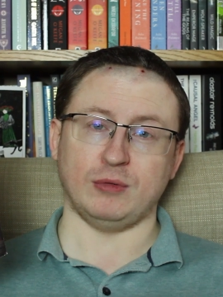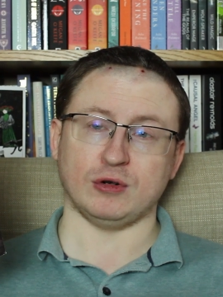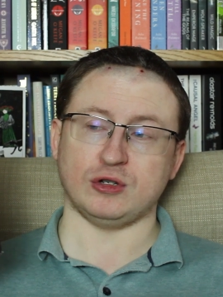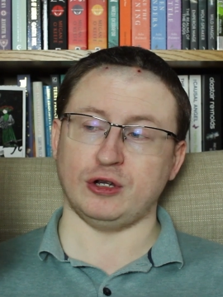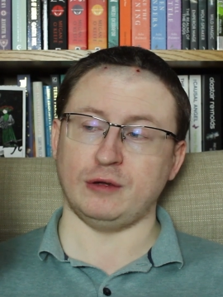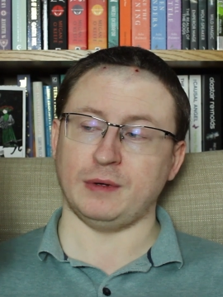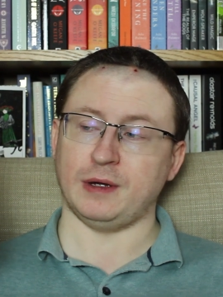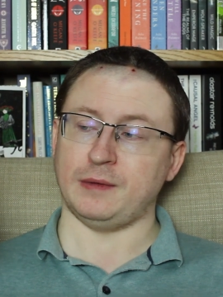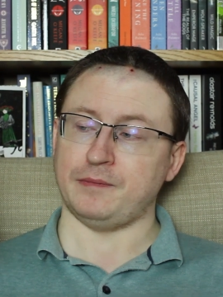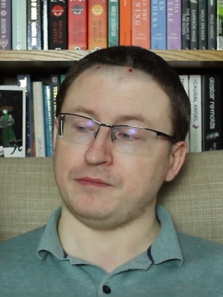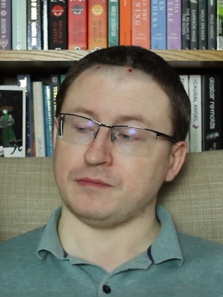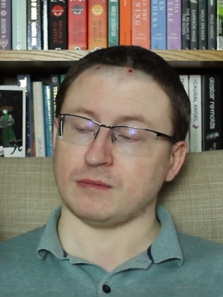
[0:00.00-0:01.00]
BookTube.
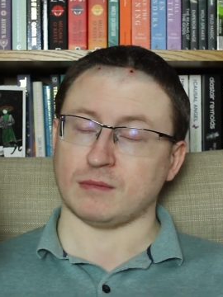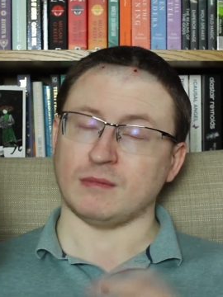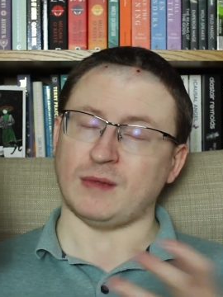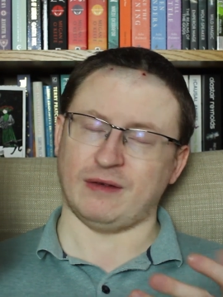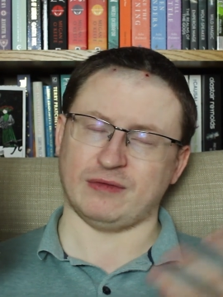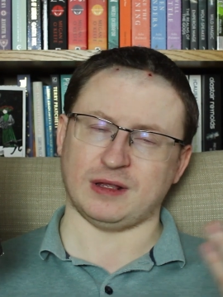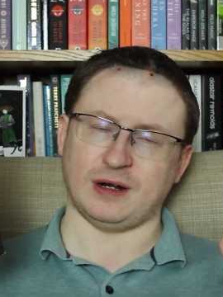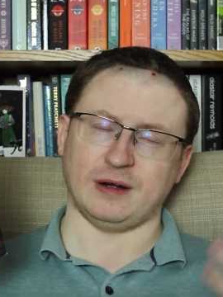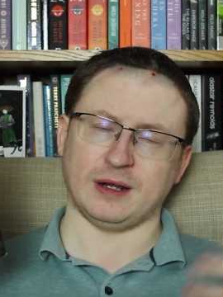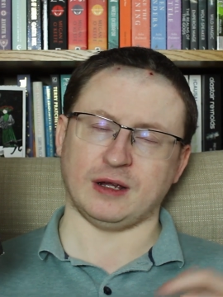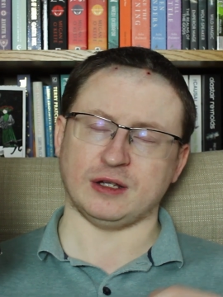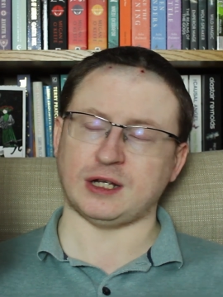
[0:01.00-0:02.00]
Obviously I'll
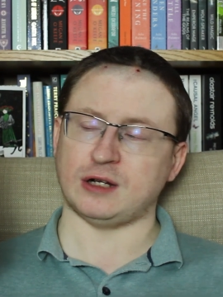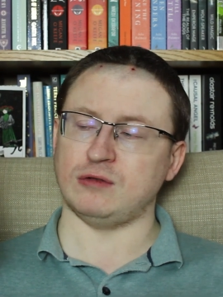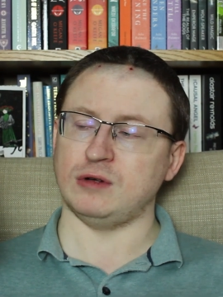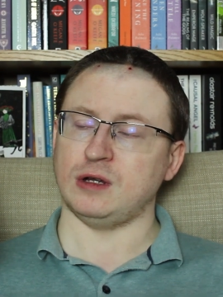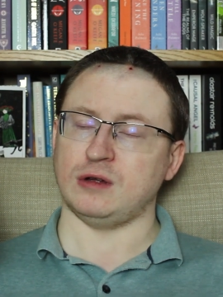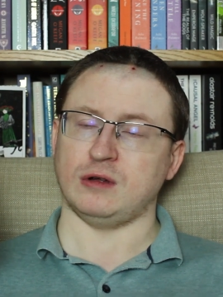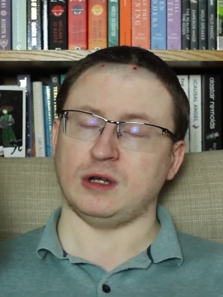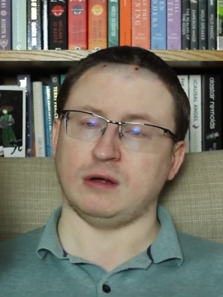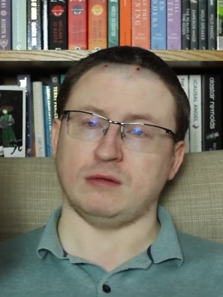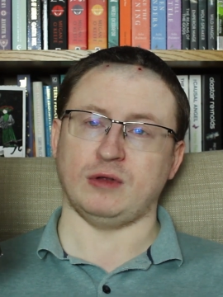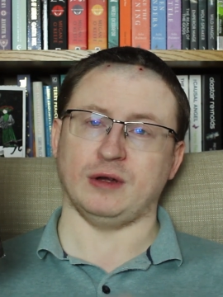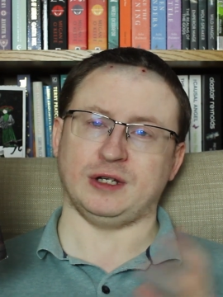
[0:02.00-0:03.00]
link her channel,
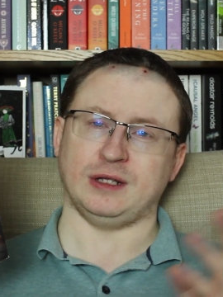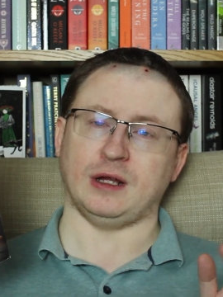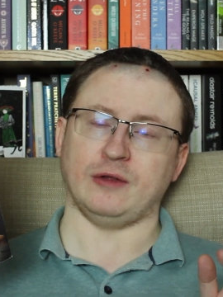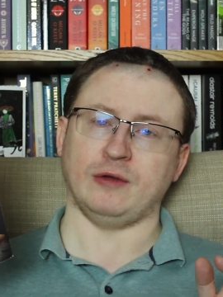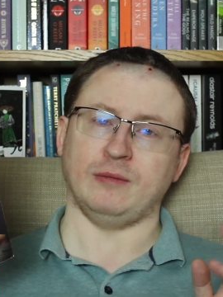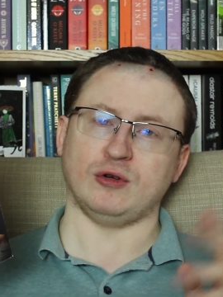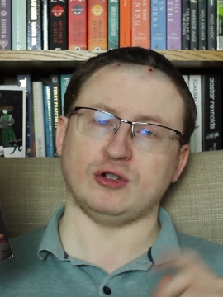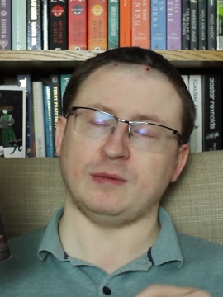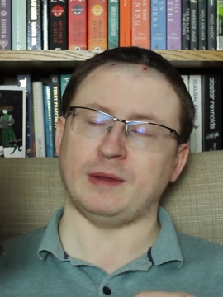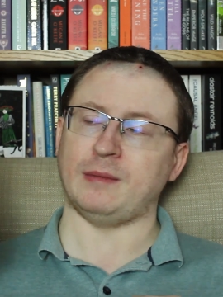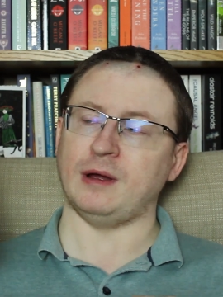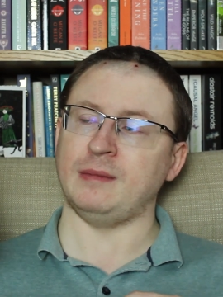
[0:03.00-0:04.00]
although she's not doing BookTube
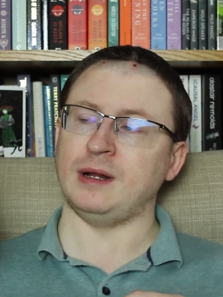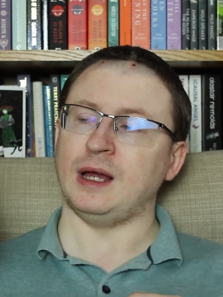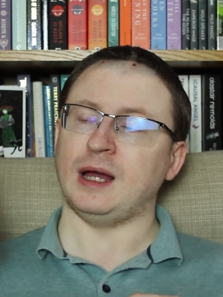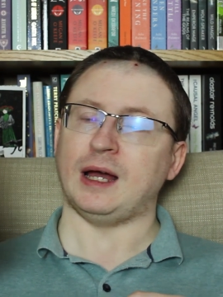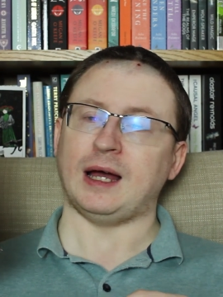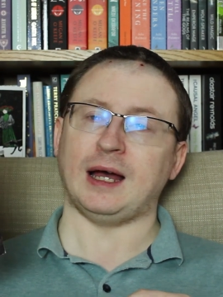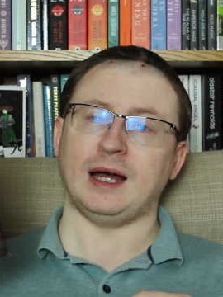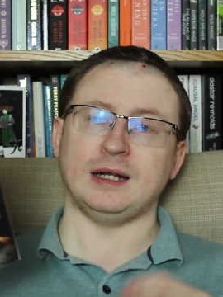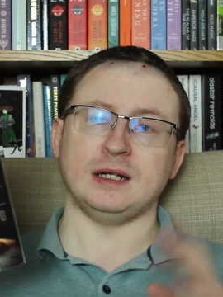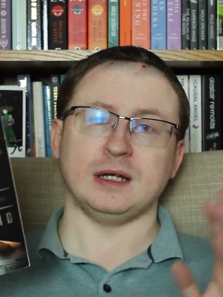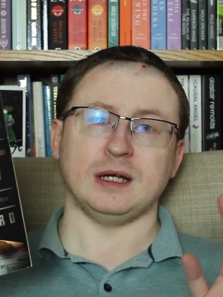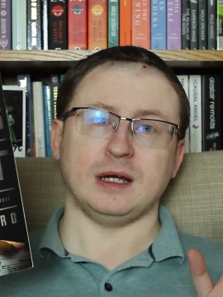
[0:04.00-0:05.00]
at the moment, and